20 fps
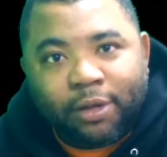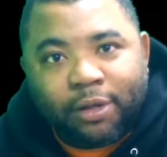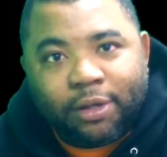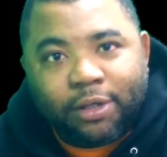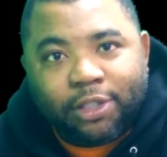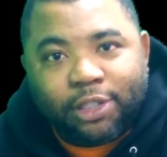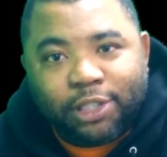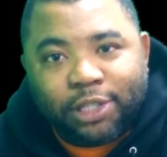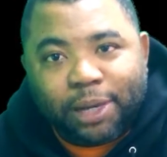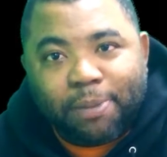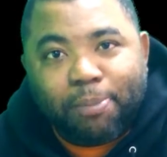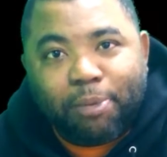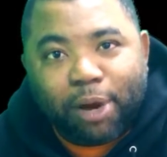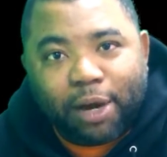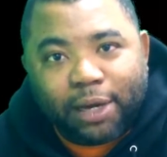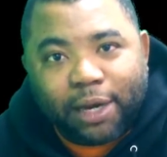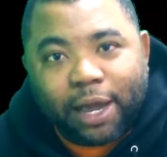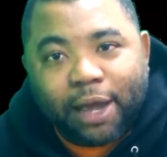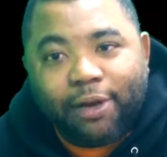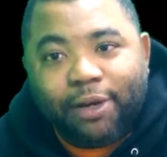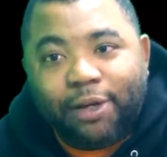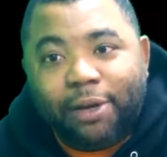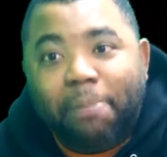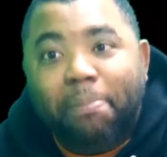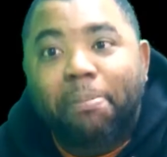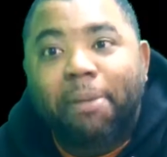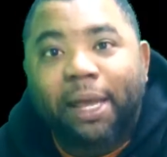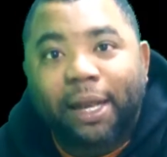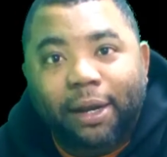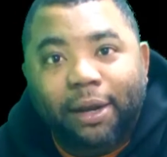This shit break down in the
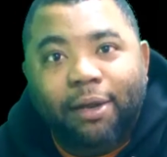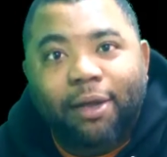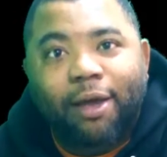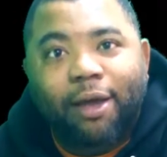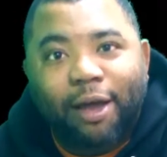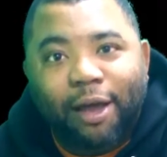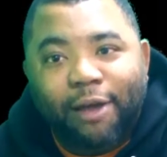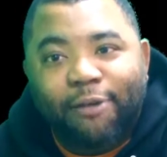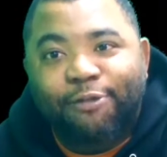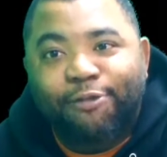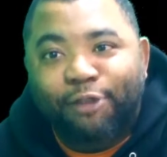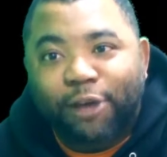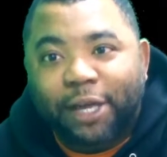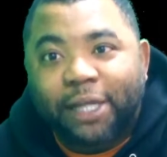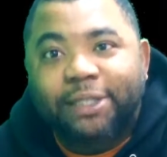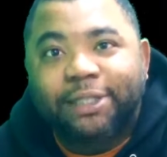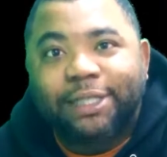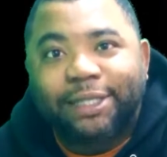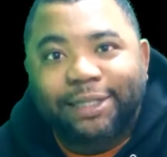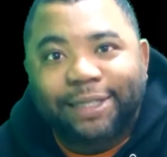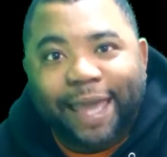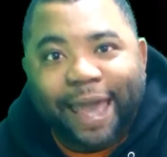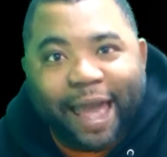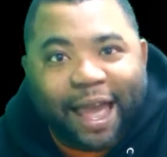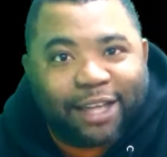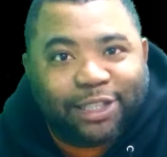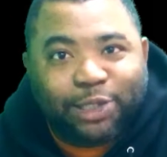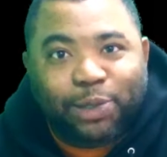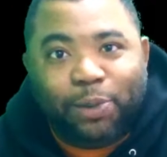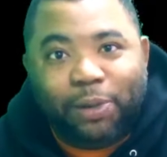middle of friggin'
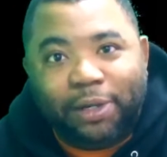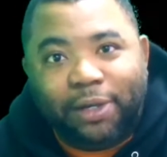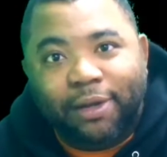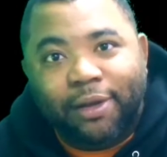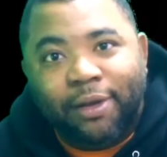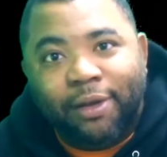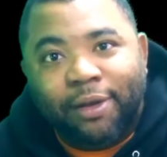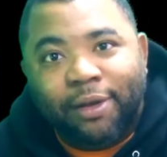Saskatchewan.